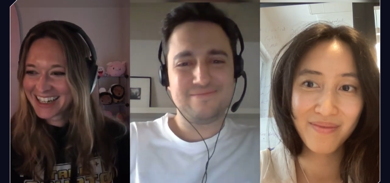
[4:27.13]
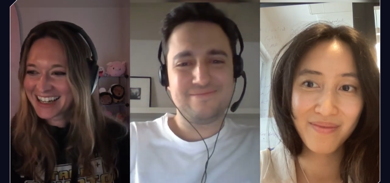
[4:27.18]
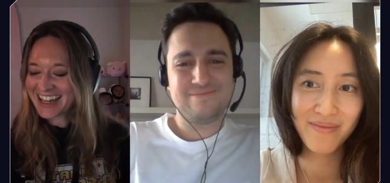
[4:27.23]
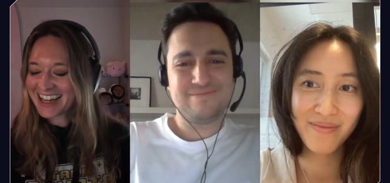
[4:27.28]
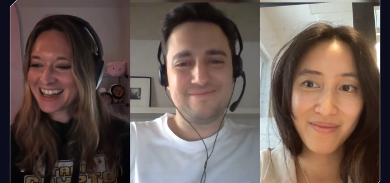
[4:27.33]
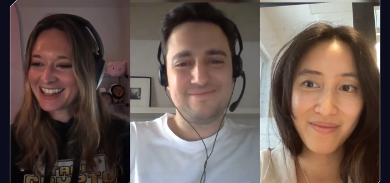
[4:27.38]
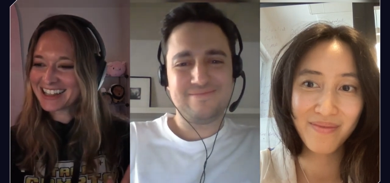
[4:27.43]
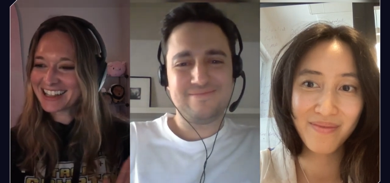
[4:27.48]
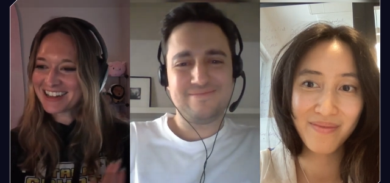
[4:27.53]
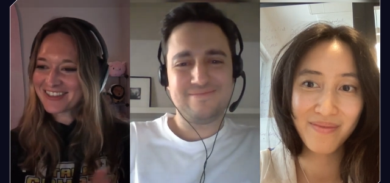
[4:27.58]

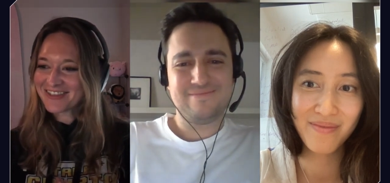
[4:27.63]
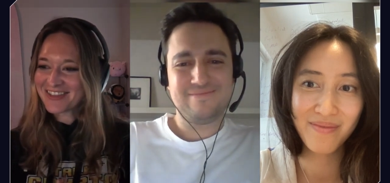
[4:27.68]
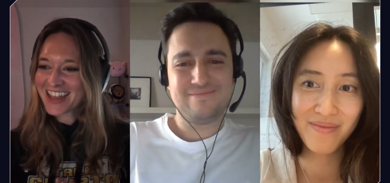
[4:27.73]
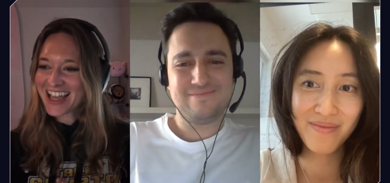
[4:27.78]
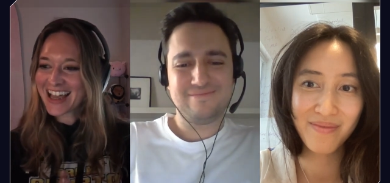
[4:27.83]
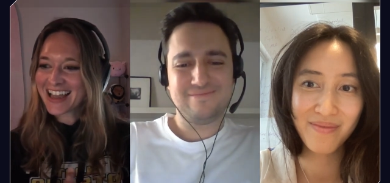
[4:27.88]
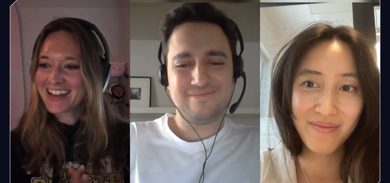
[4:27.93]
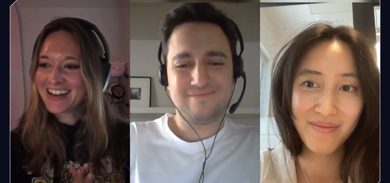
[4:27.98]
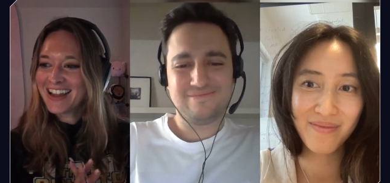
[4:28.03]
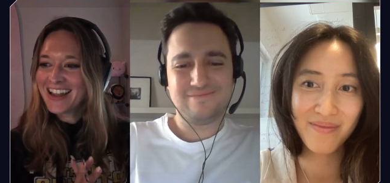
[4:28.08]
Speaker 1: I love
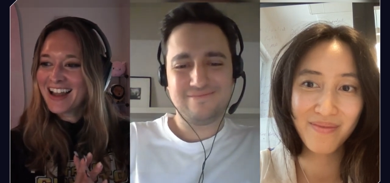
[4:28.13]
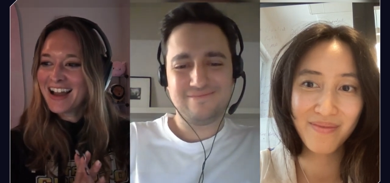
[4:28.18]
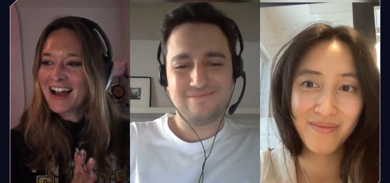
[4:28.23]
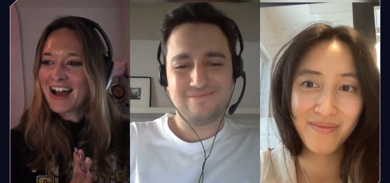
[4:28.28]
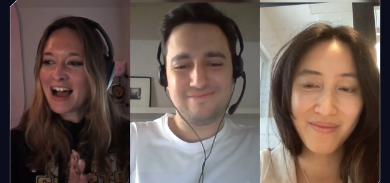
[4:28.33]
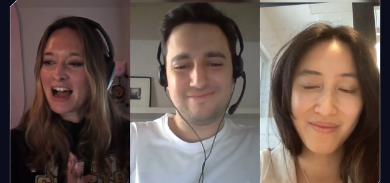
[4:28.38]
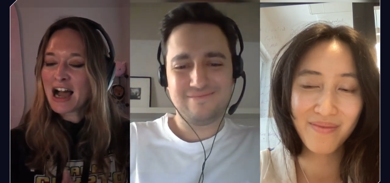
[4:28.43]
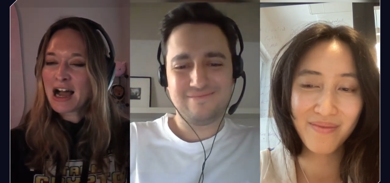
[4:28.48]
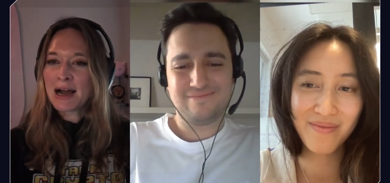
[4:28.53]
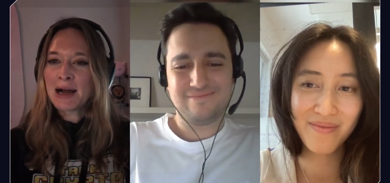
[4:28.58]
that.
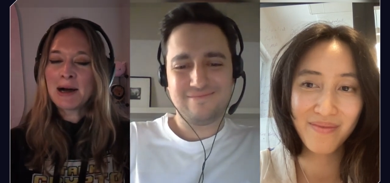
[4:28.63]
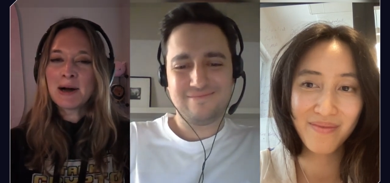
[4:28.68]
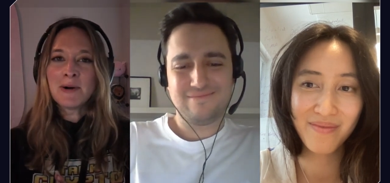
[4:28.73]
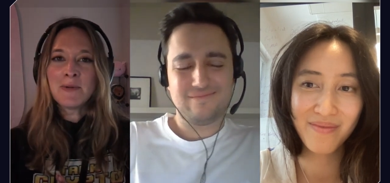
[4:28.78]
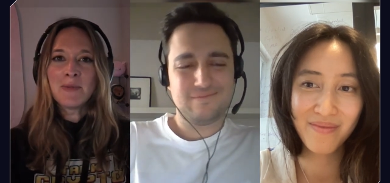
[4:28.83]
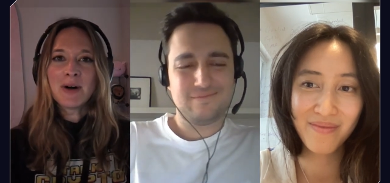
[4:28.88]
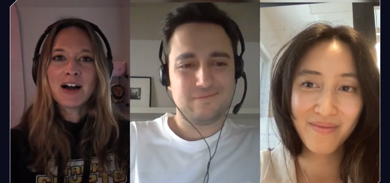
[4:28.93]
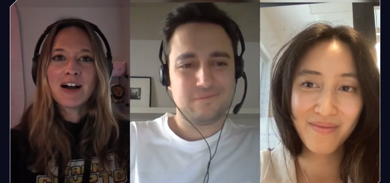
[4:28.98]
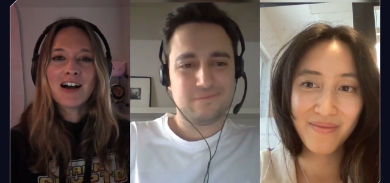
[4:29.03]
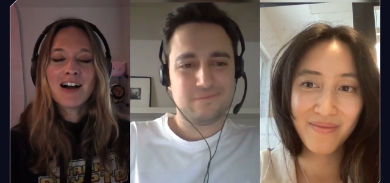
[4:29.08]

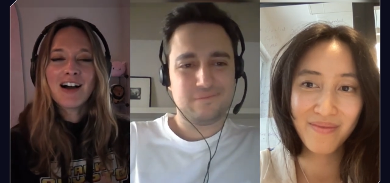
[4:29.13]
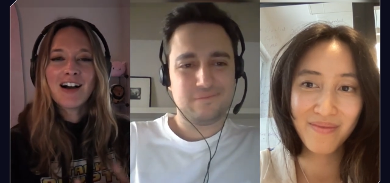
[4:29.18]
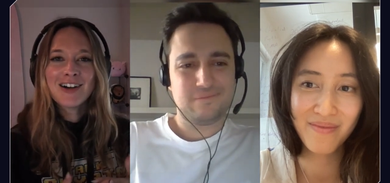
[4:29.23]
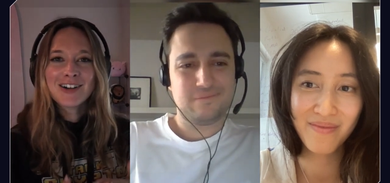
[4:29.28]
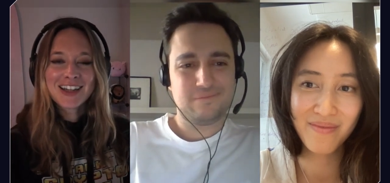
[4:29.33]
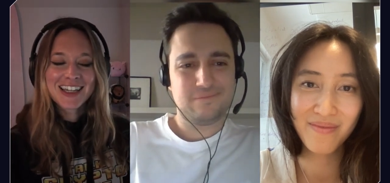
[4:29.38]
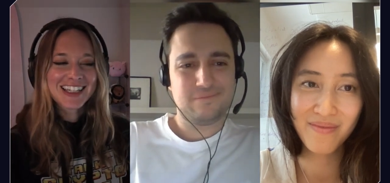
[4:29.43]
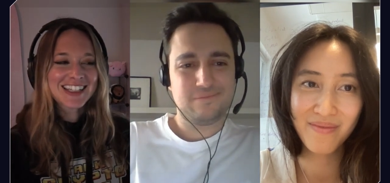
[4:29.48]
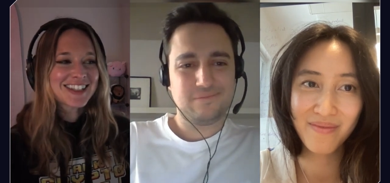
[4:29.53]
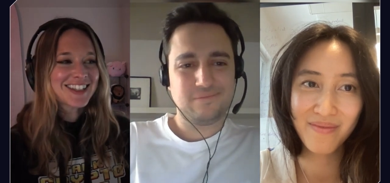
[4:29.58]
Um,
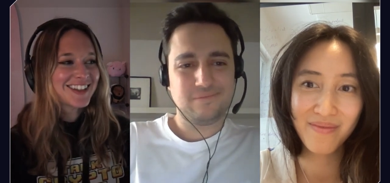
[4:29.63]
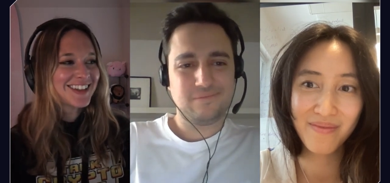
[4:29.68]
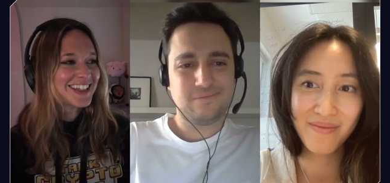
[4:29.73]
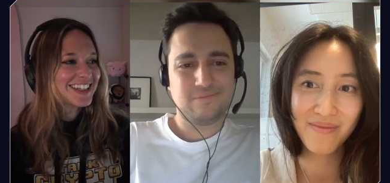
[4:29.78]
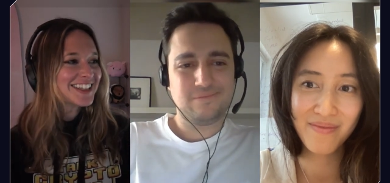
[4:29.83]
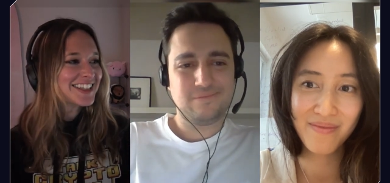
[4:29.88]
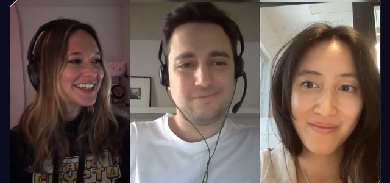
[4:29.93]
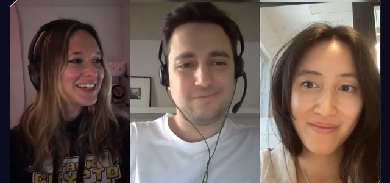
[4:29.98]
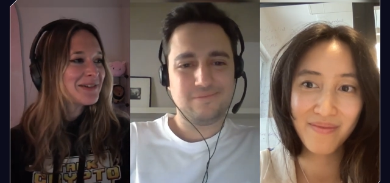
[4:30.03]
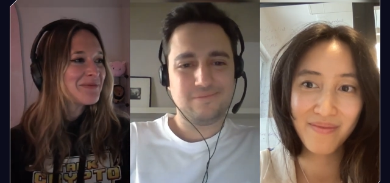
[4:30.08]
okay, so
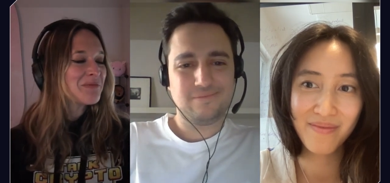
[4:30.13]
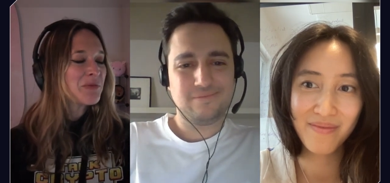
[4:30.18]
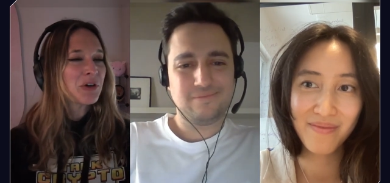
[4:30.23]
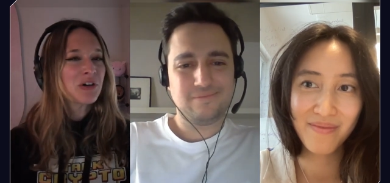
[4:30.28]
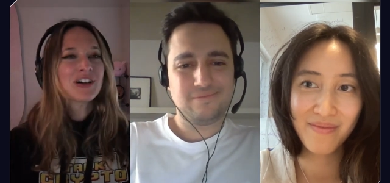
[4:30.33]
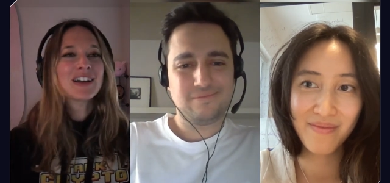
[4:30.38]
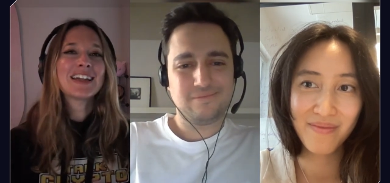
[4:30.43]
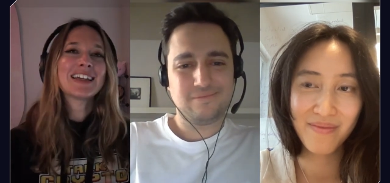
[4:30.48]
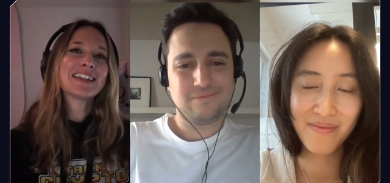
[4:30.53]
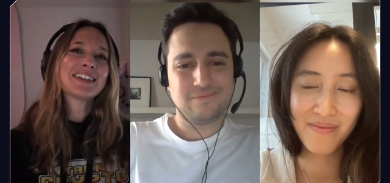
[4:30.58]
let's get
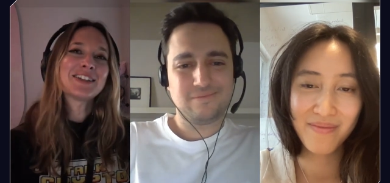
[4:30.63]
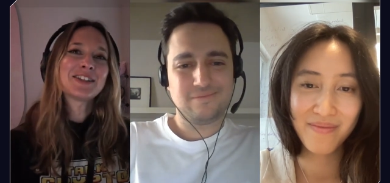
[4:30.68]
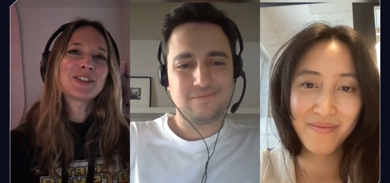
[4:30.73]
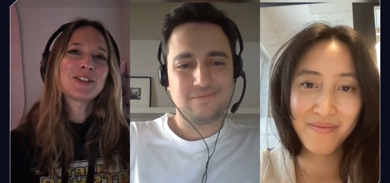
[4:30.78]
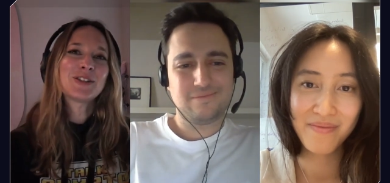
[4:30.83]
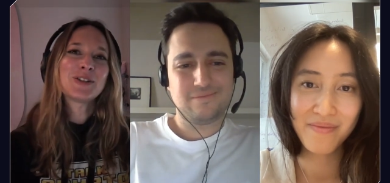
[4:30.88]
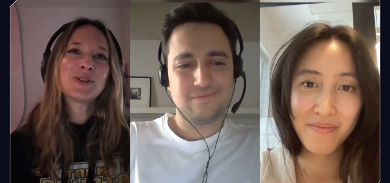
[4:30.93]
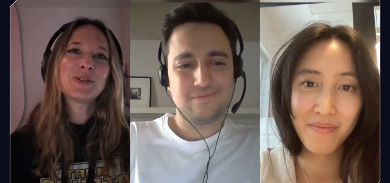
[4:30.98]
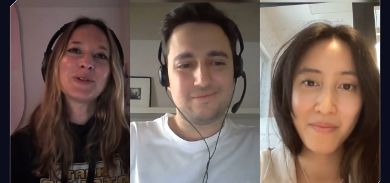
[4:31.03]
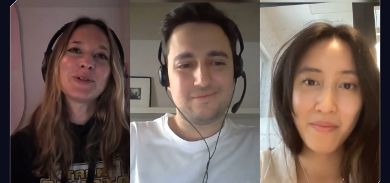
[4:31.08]
more
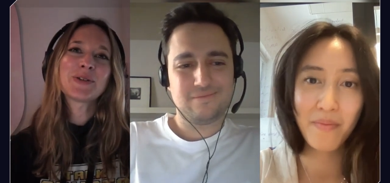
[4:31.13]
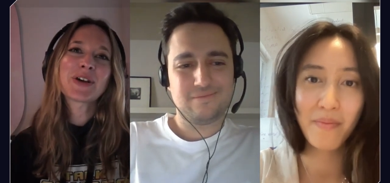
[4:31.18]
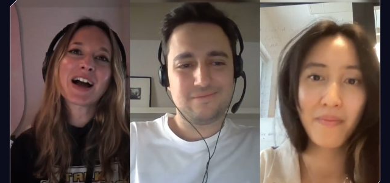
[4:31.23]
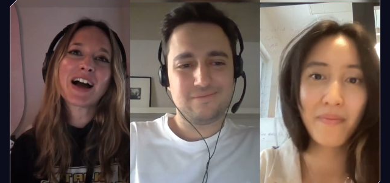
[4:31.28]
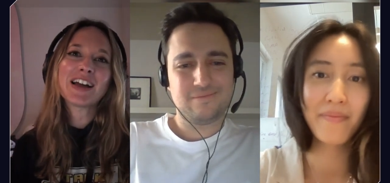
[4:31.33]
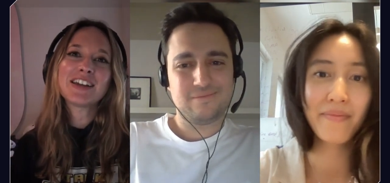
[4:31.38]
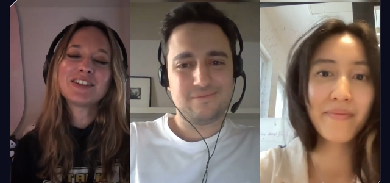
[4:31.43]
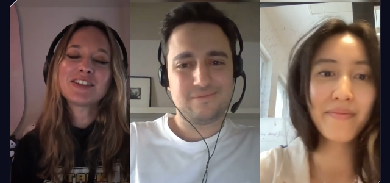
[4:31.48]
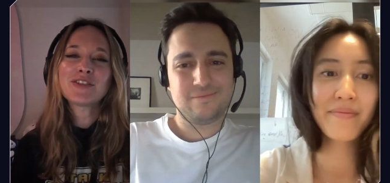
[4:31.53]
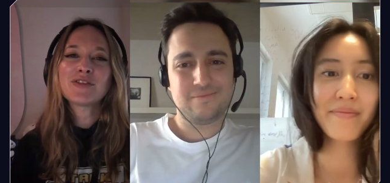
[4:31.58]
into
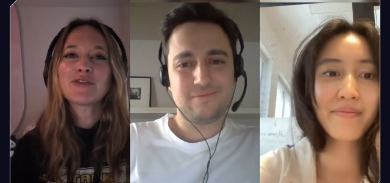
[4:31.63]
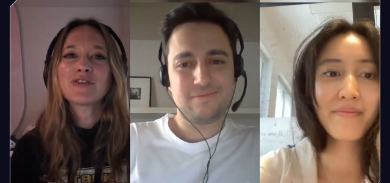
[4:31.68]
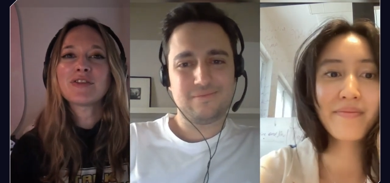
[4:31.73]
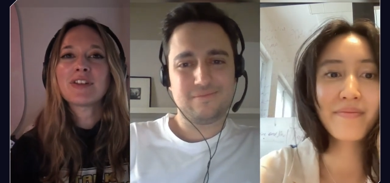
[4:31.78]
kind of